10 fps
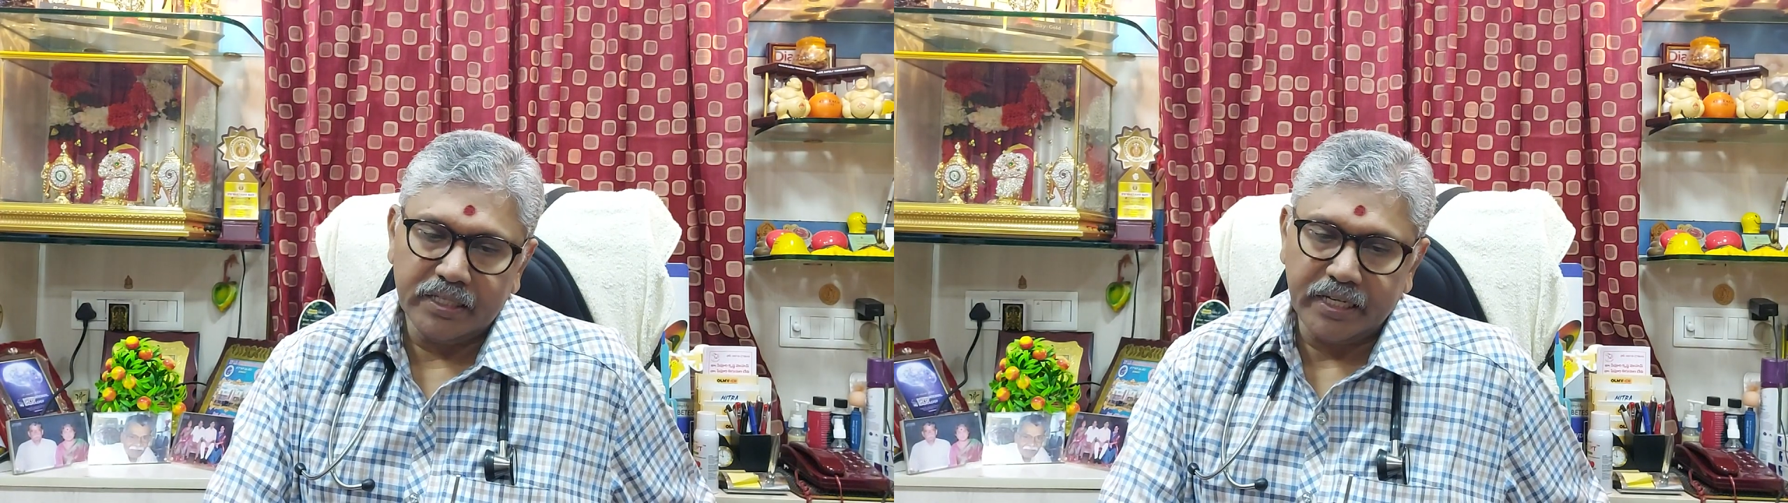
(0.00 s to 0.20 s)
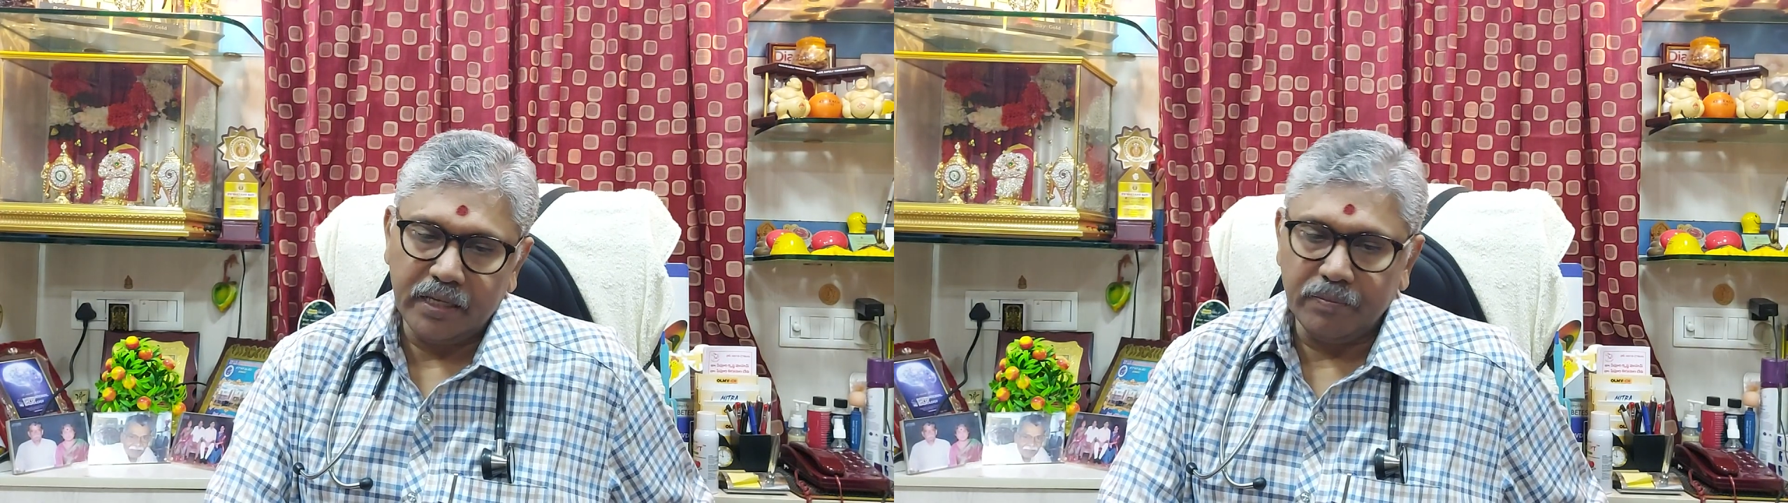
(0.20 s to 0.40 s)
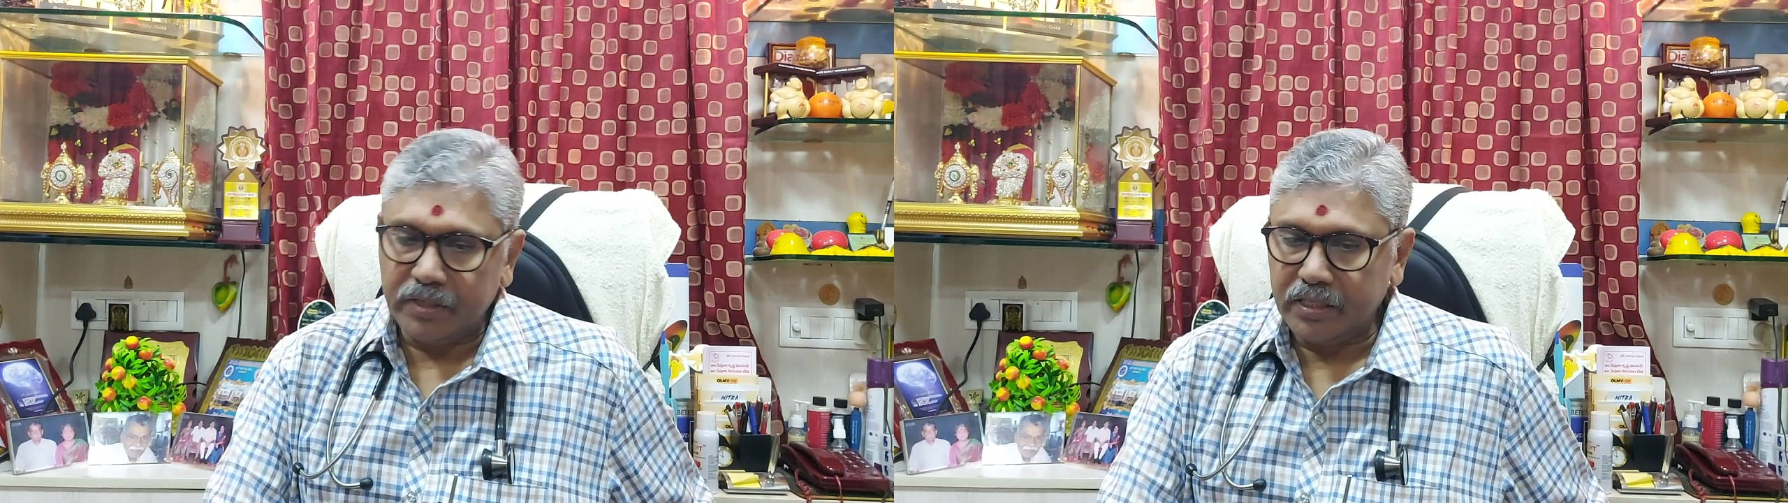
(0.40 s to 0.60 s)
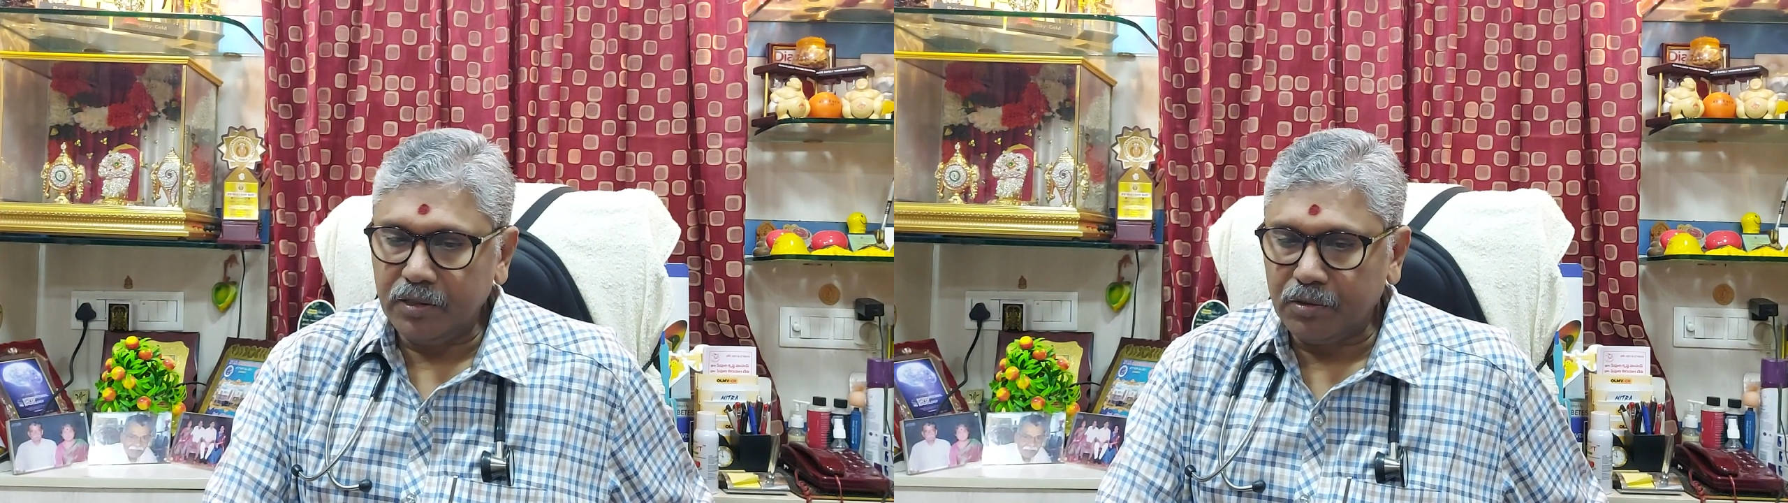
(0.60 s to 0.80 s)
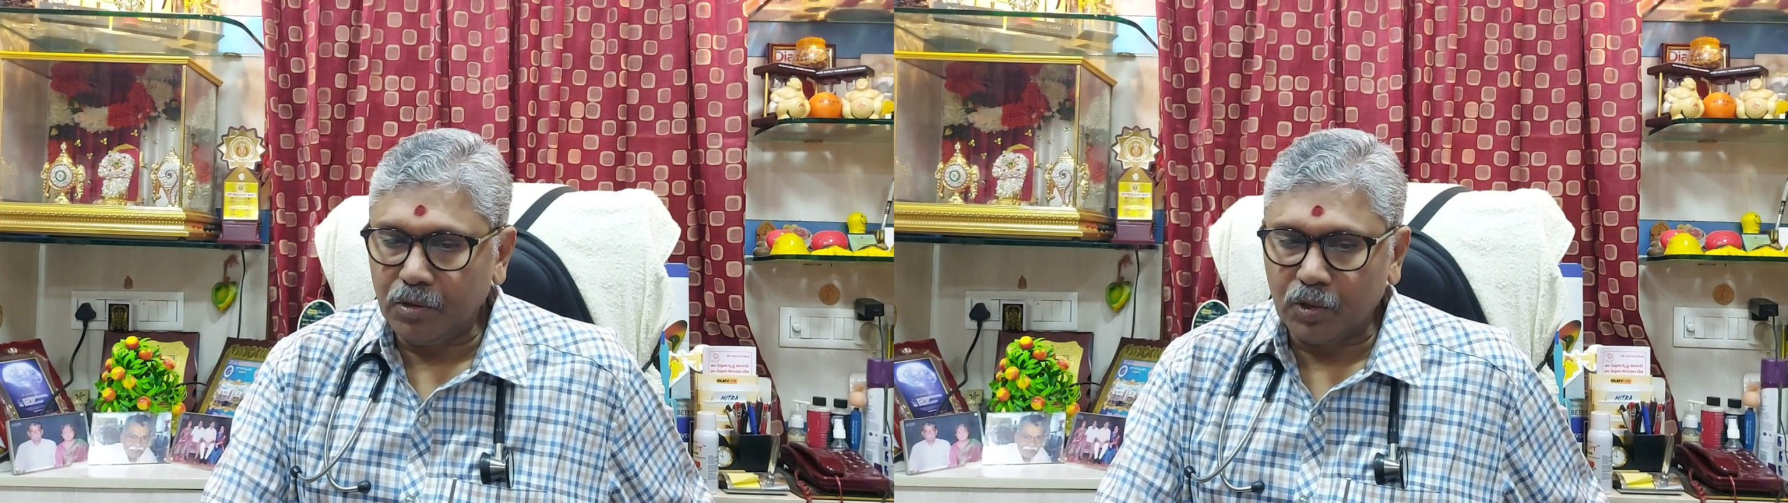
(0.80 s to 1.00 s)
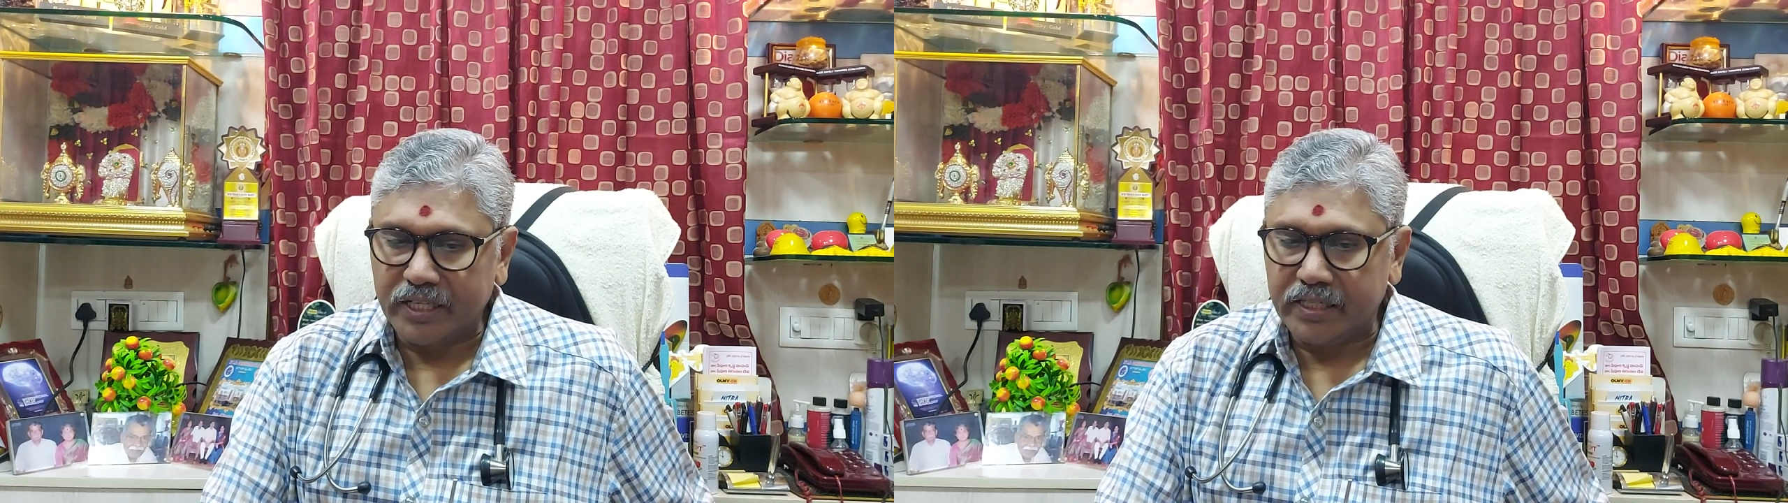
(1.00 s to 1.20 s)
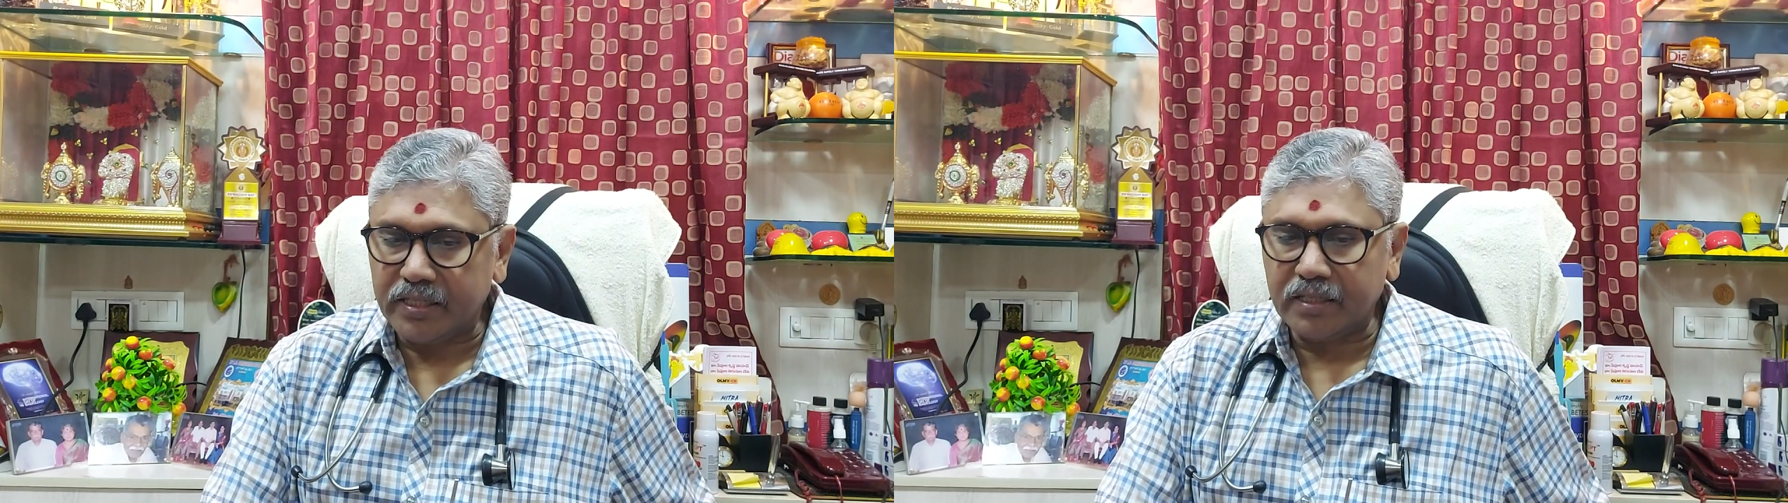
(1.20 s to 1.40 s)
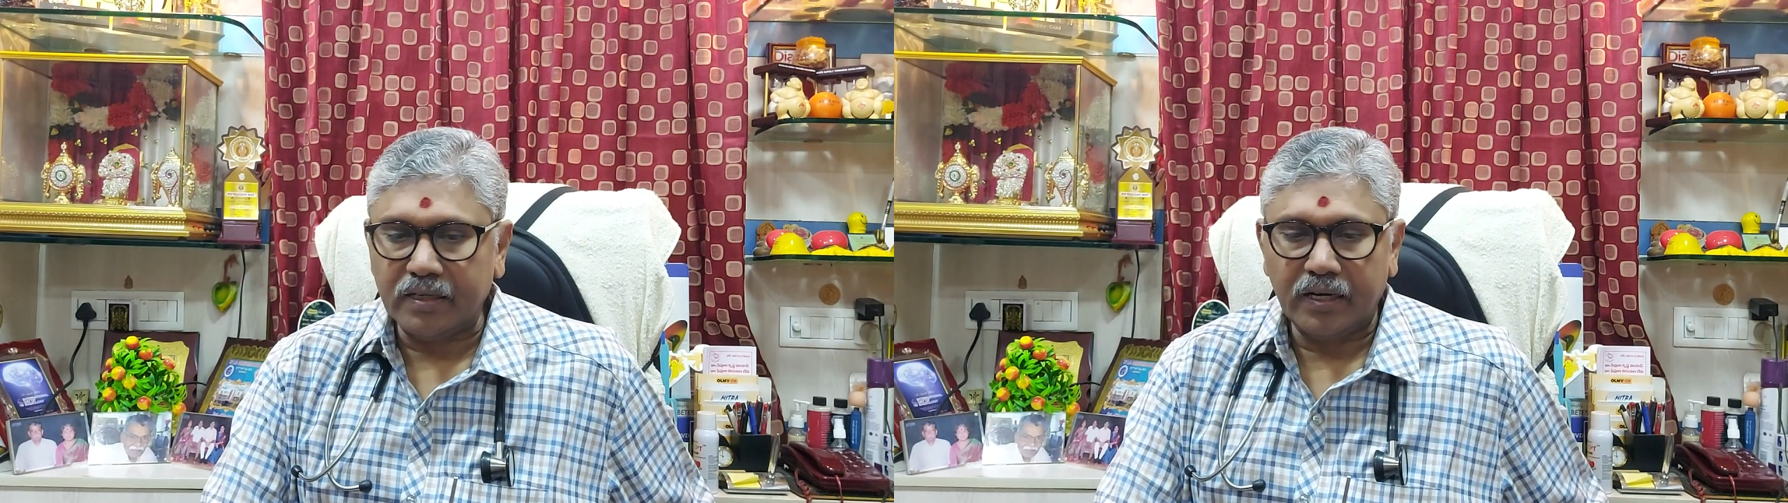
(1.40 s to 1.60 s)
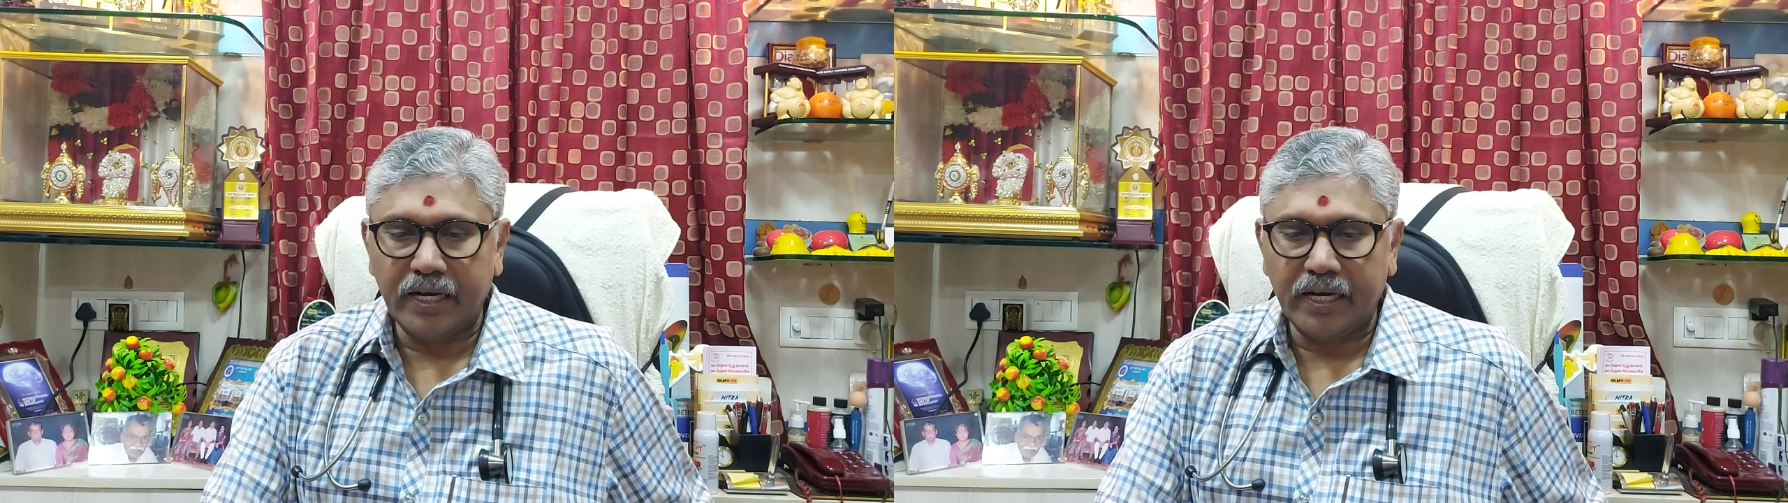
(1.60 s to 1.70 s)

time you know that